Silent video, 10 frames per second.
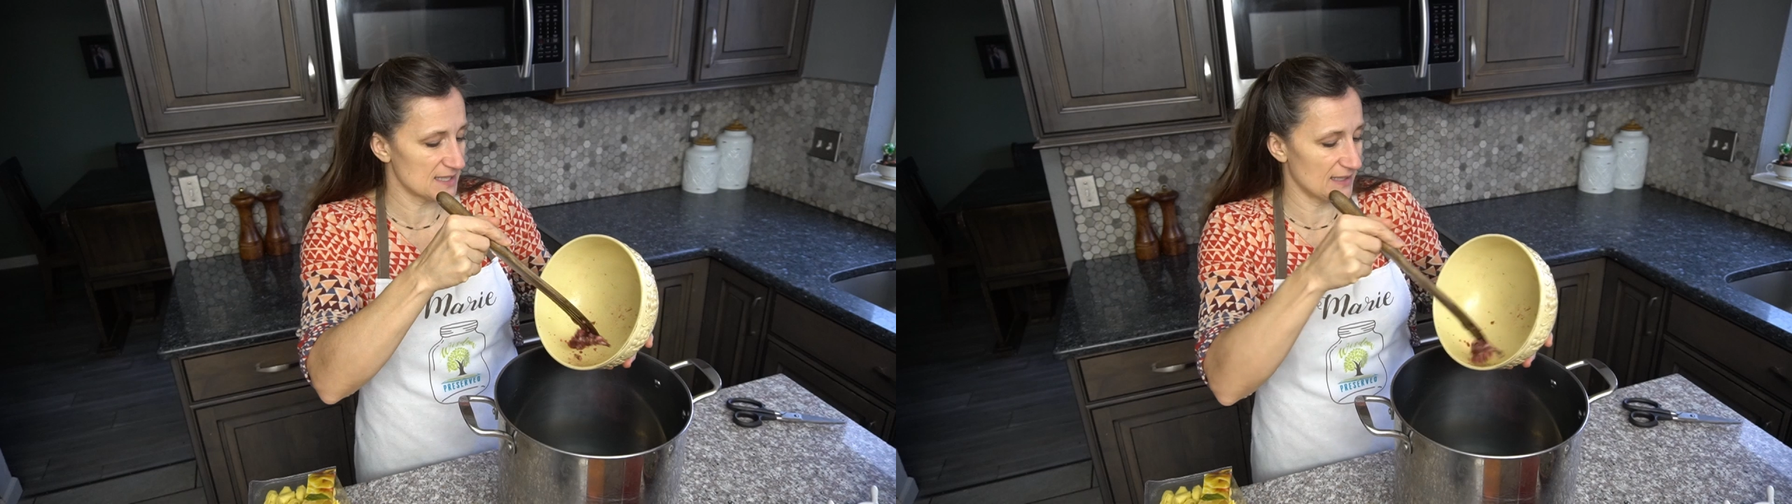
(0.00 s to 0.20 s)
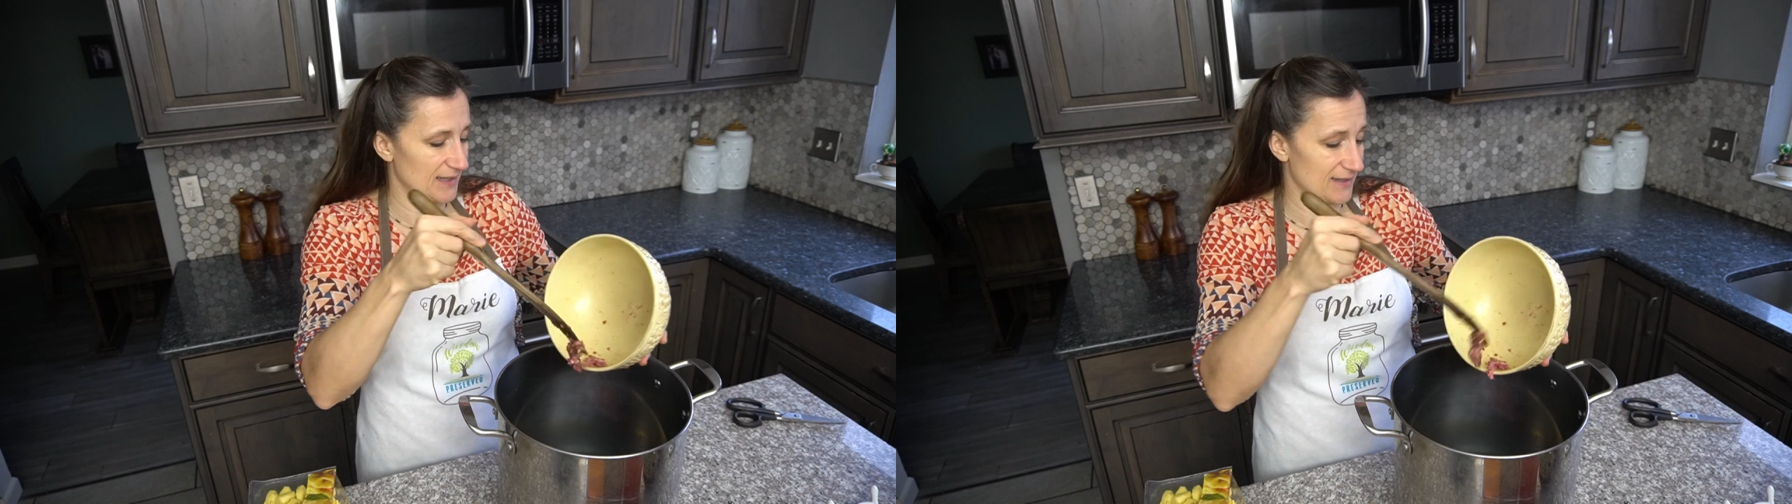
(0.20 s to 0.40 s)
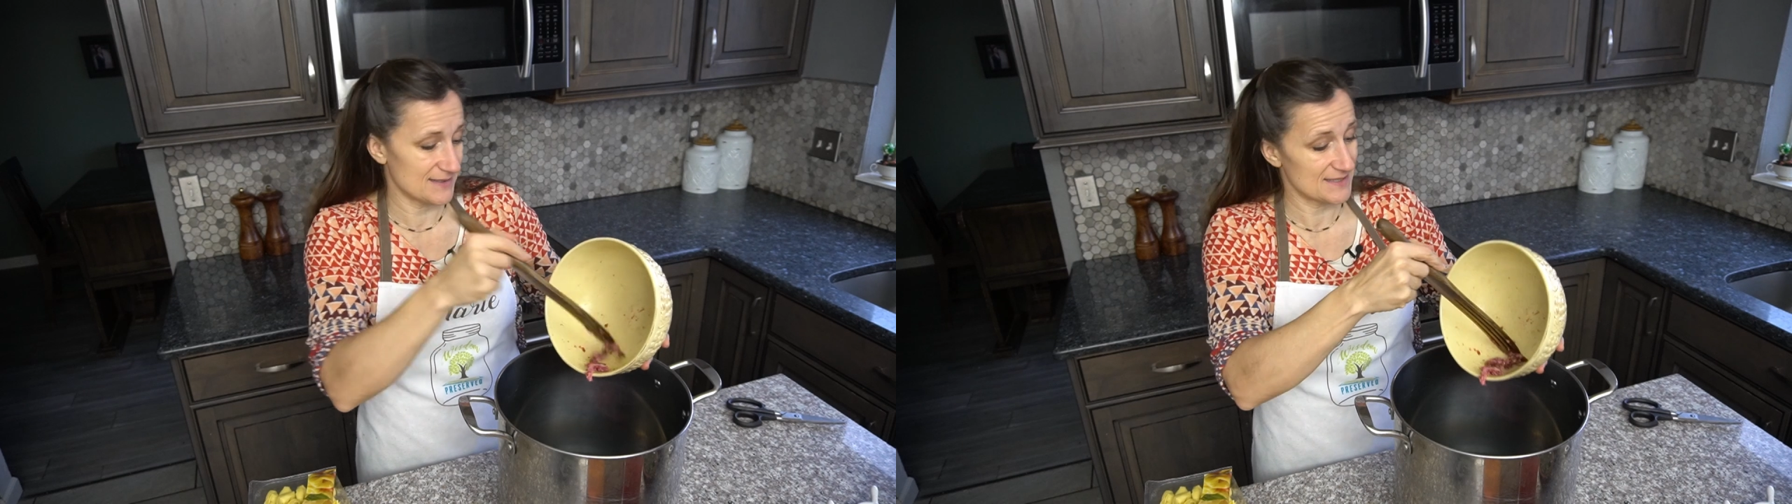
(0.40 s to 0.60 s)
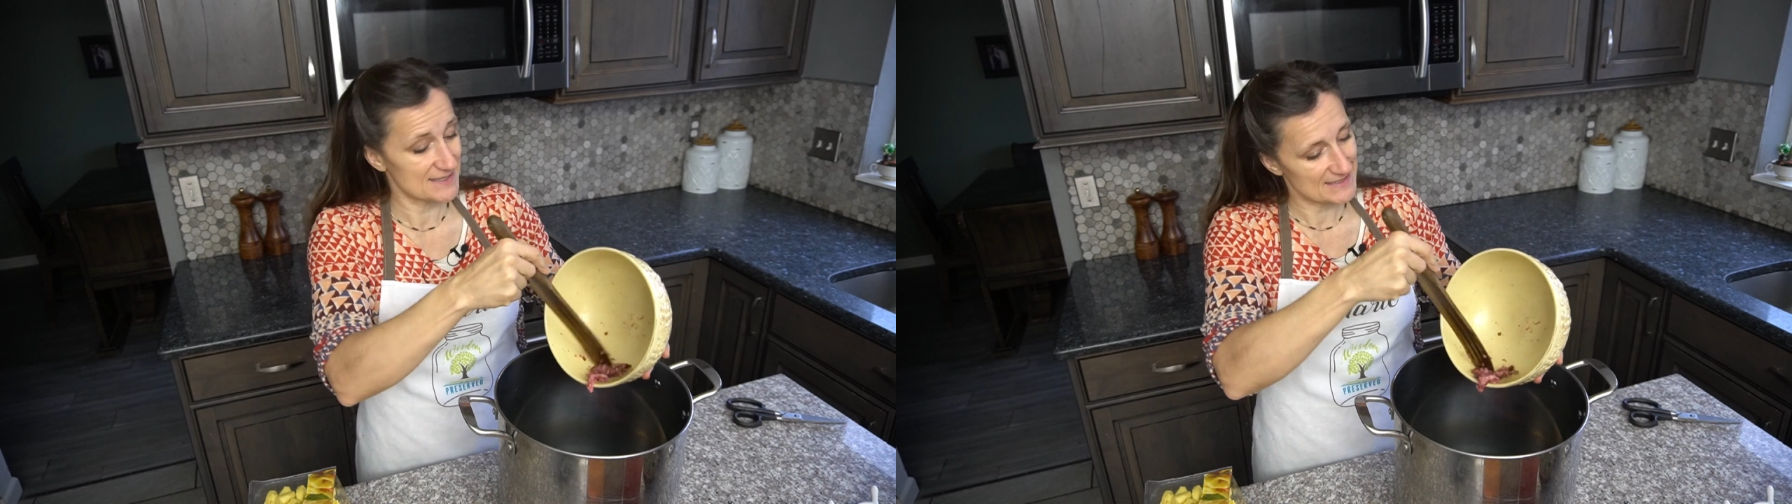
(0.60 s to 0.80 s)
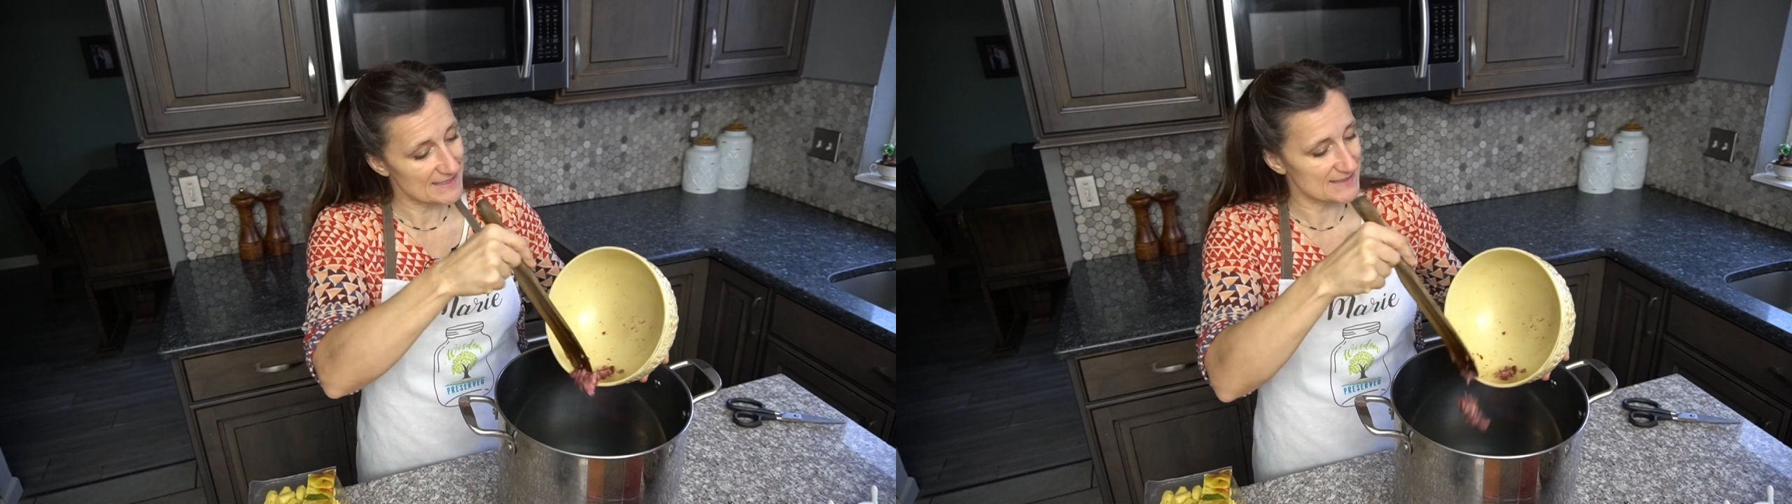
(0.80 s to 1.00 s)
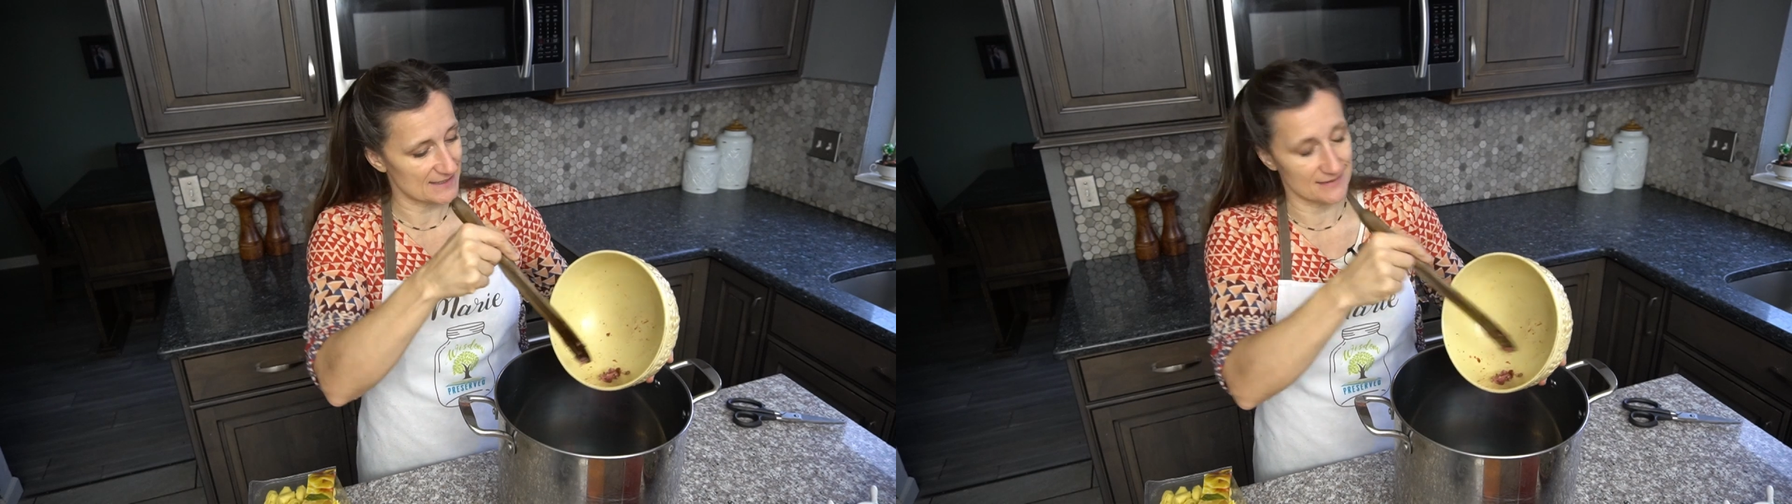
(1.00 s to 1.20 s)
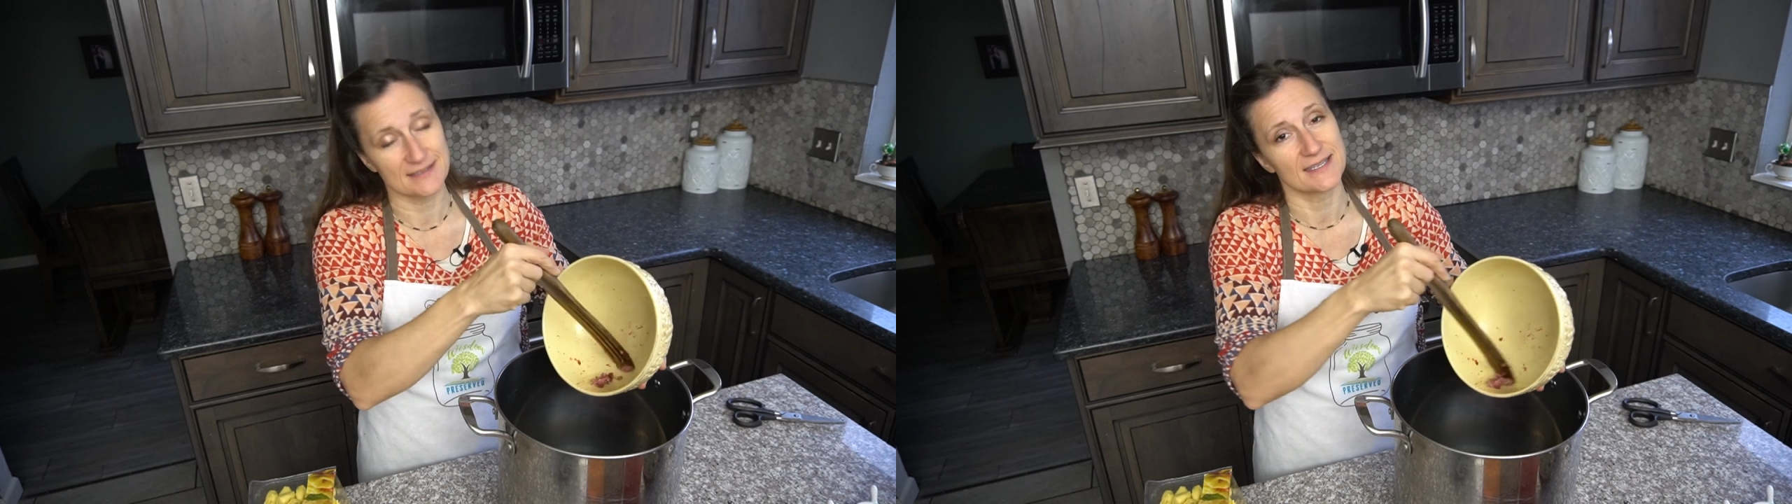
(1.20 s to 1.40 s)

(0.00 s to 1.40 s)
and seasoned,